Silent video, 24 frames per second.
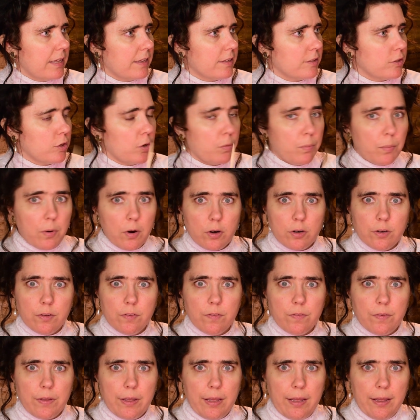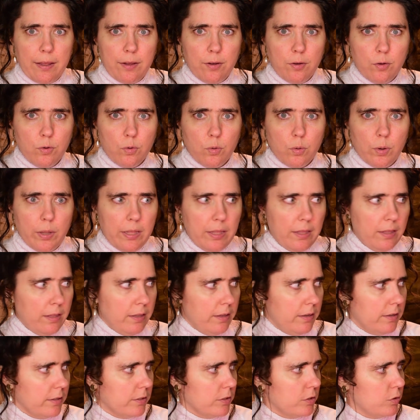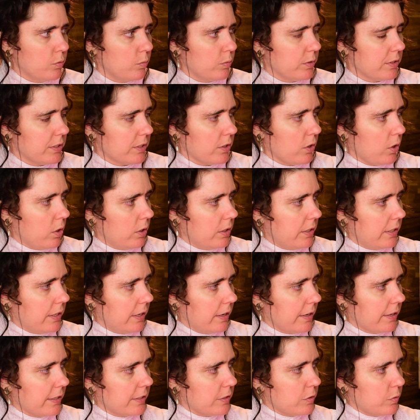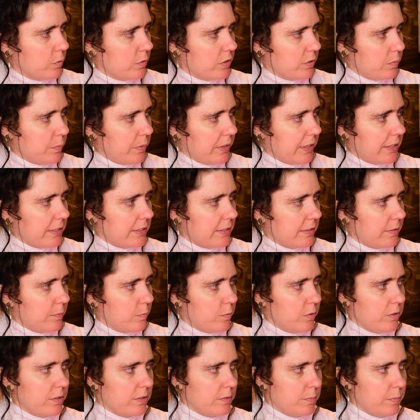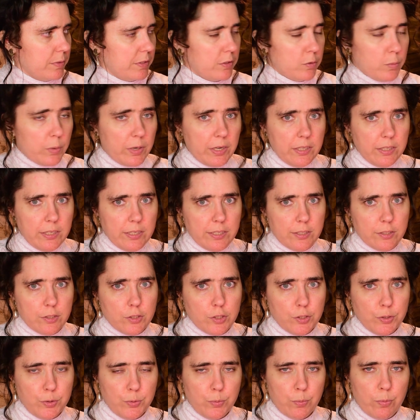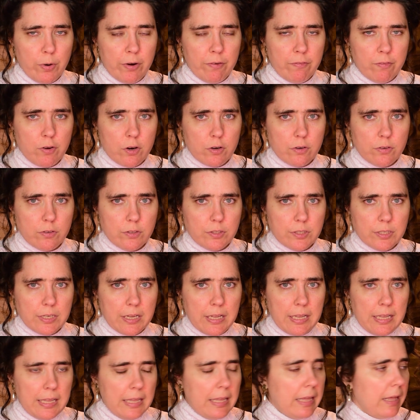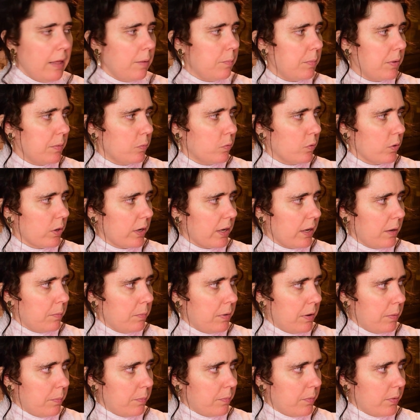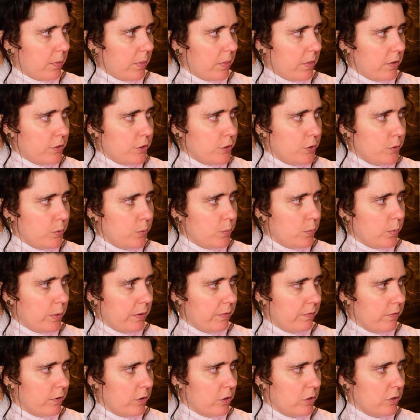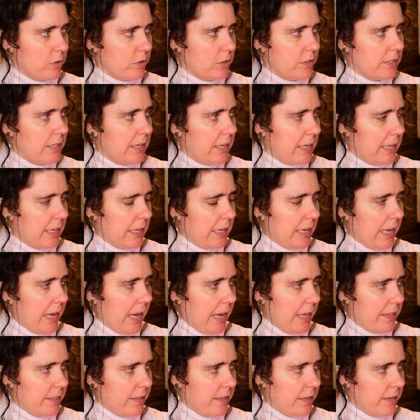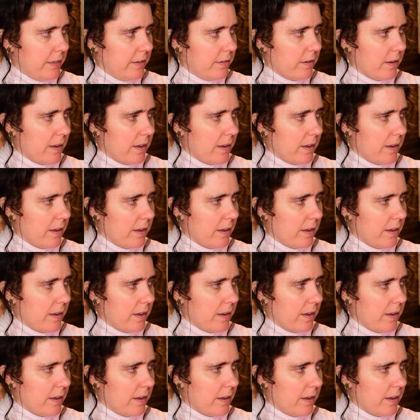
so part of how it was colonized was because it was between these two rivers. People would come up the two rivers and then